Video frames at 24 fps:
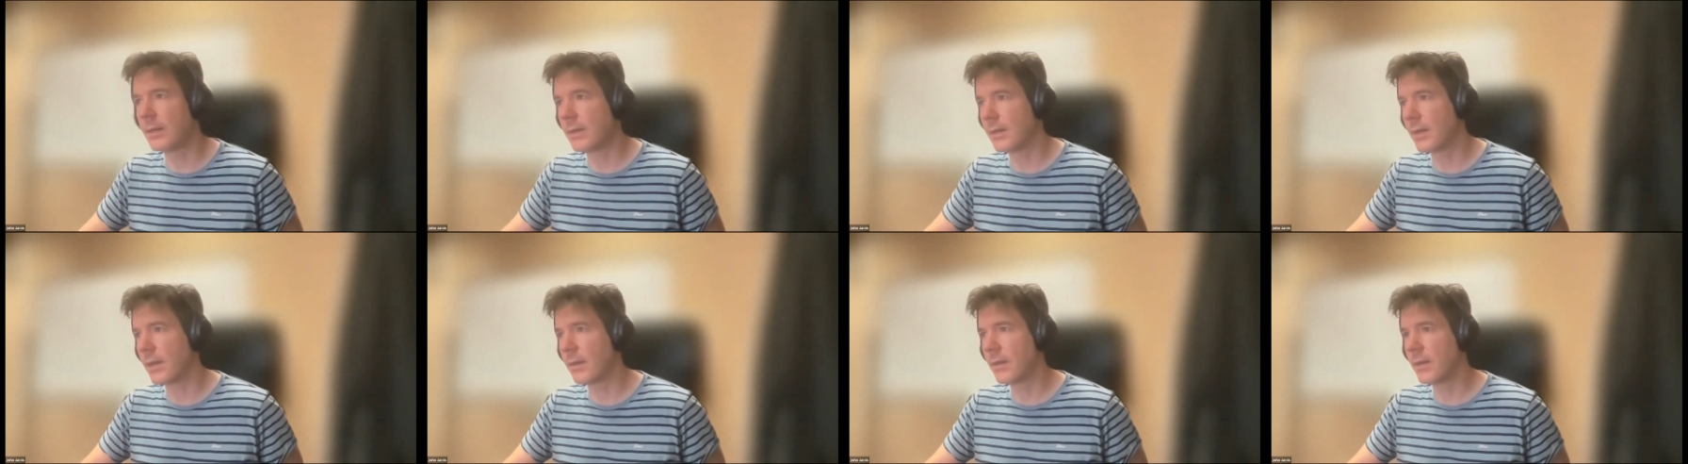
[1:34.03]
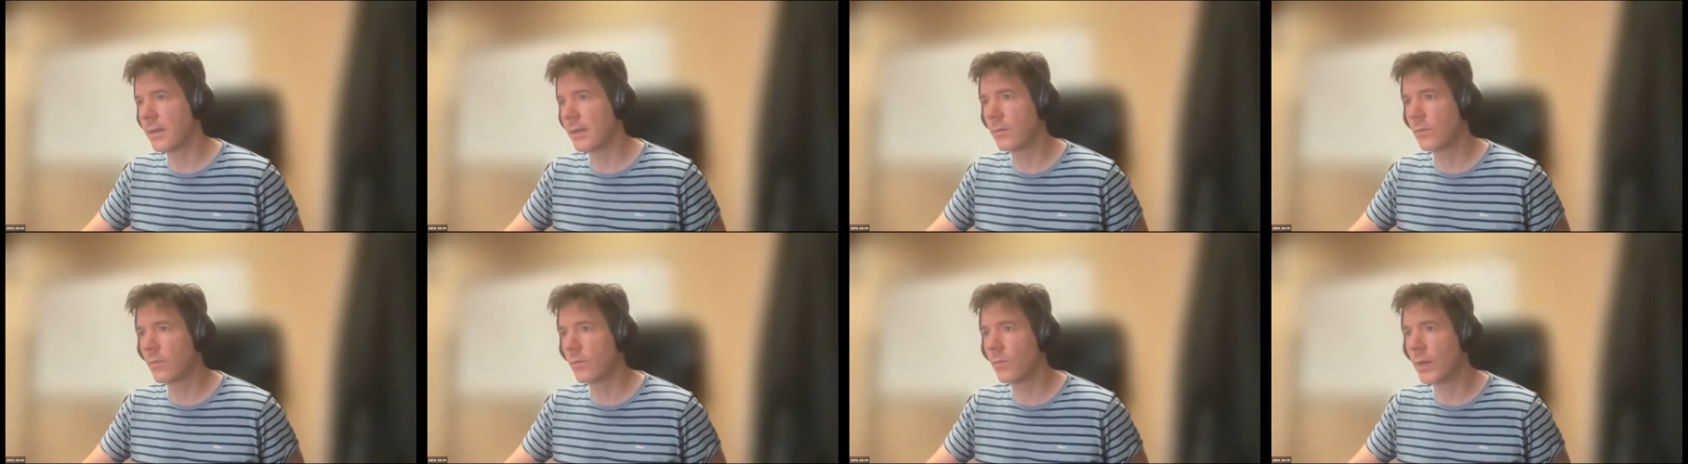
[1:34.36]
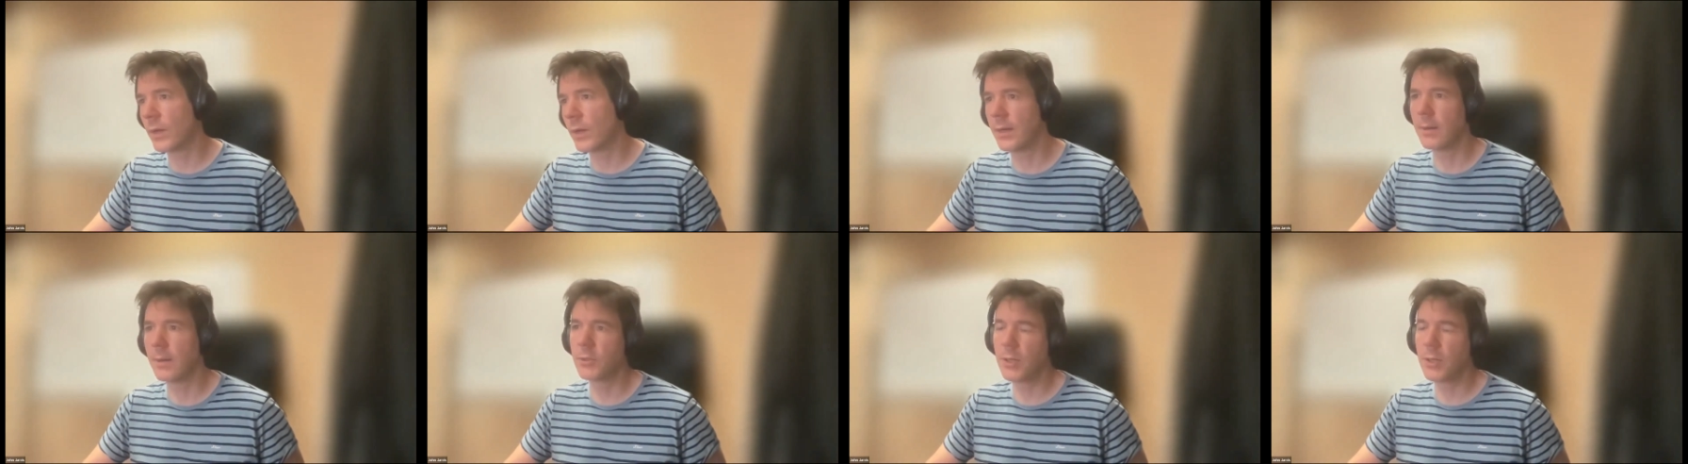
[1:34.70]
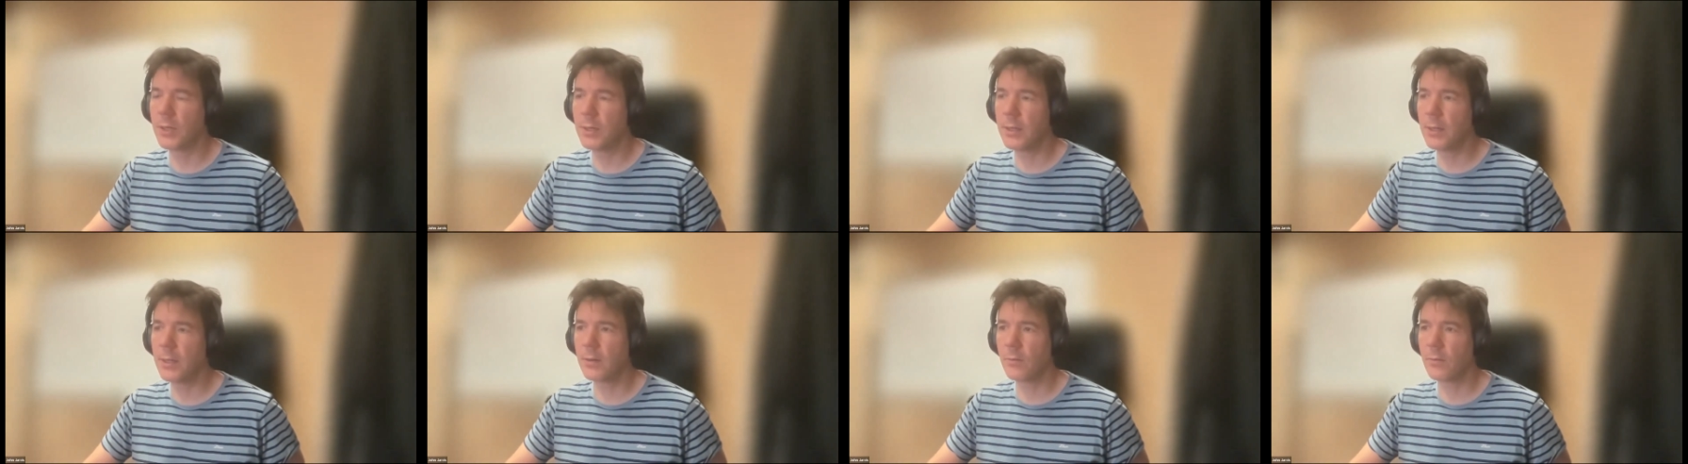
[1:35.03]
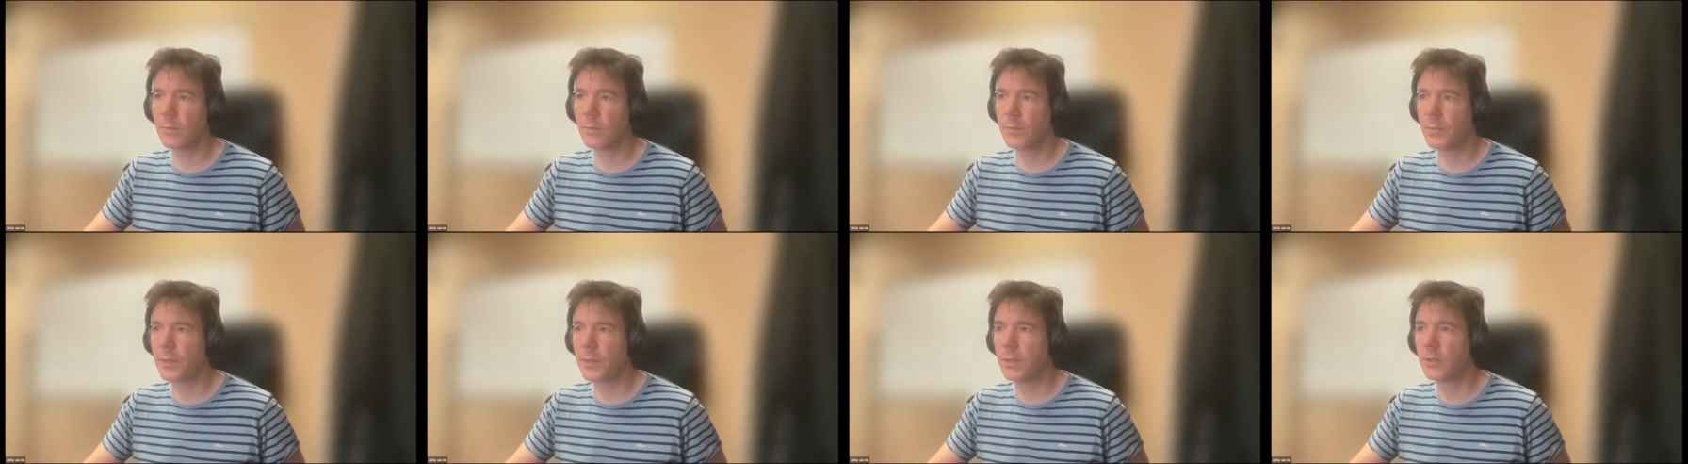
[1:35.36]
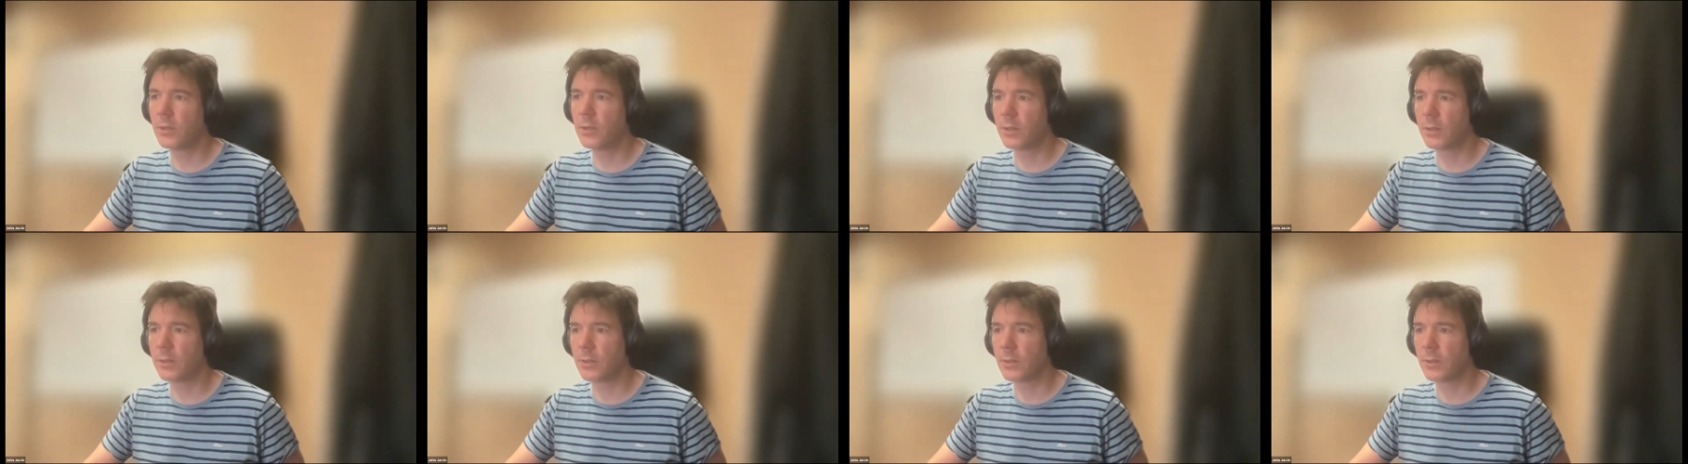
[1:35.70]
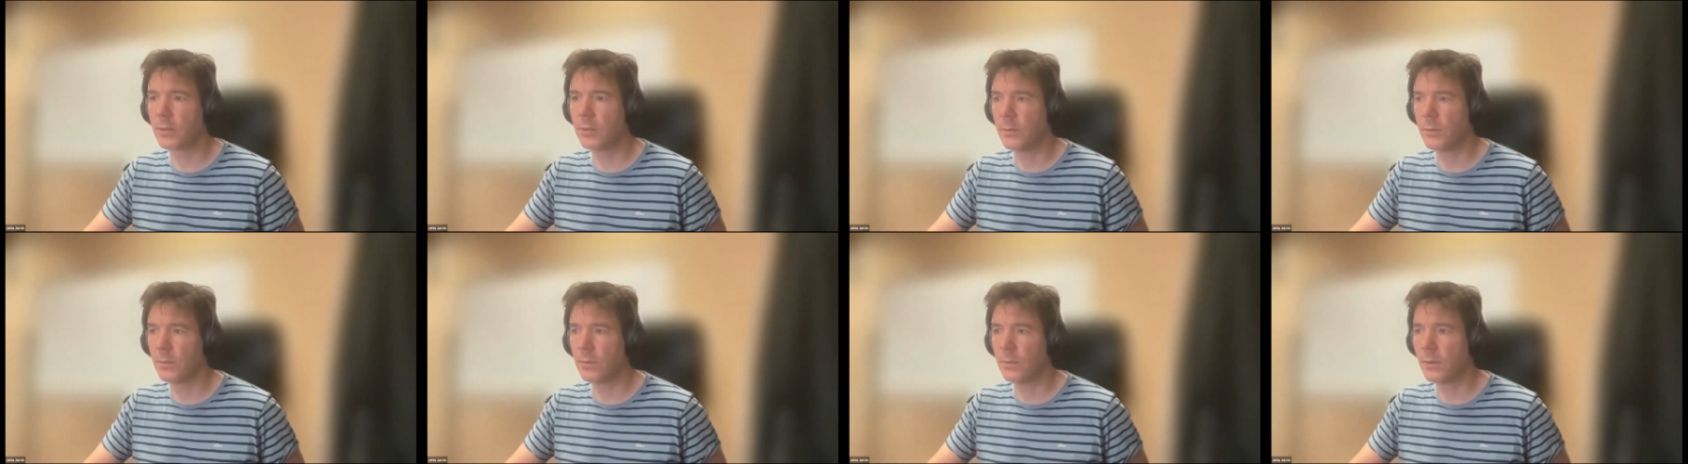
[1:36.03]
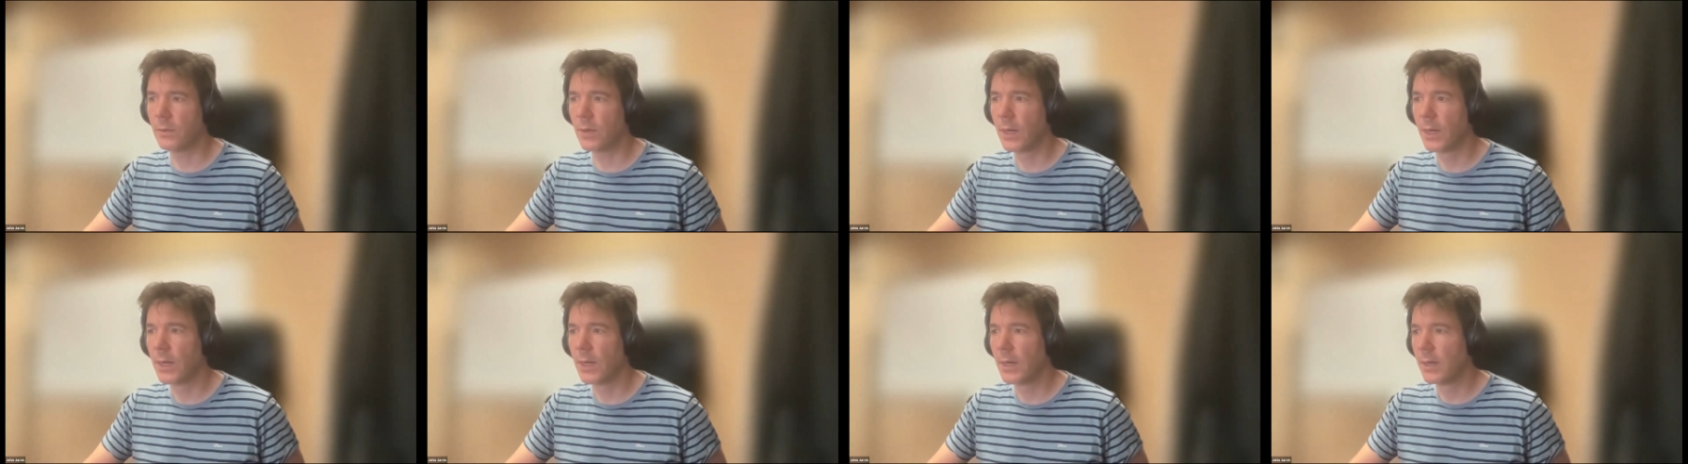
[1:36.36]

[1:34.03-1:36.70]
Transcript: And I think one option here would be just to